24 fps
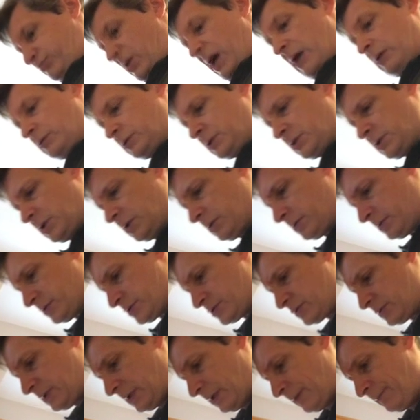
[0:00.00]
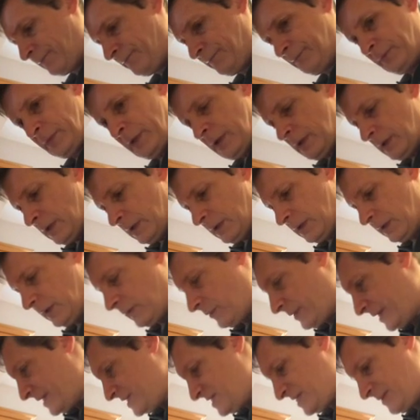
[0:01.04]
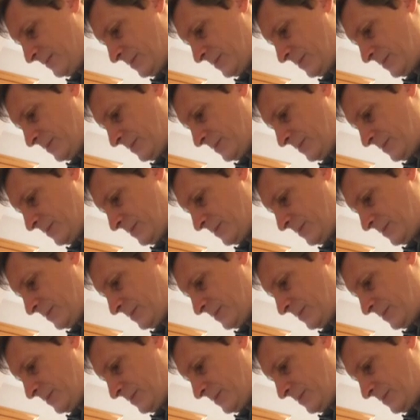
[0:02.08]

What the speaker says: brown color as well. All the wines